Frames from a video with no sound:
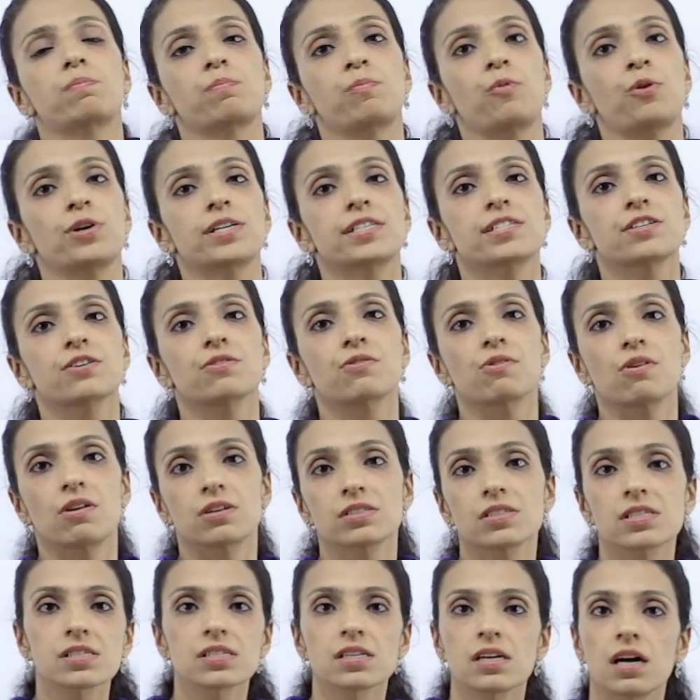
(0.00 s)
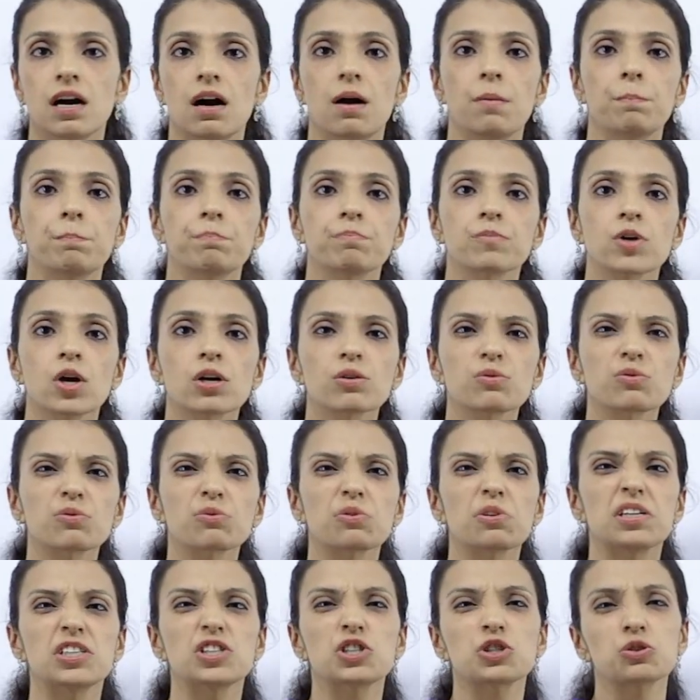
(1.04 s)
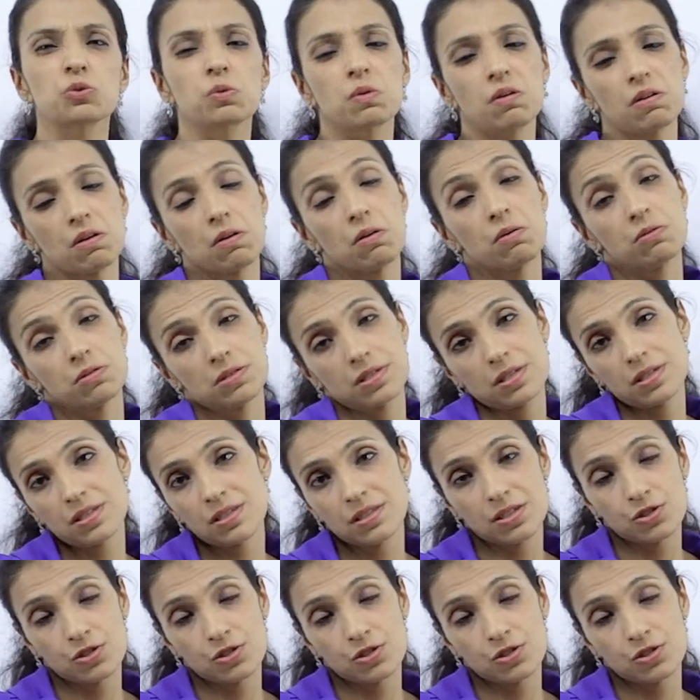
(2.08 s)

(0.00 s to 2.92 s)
point across, not really sugar-coated.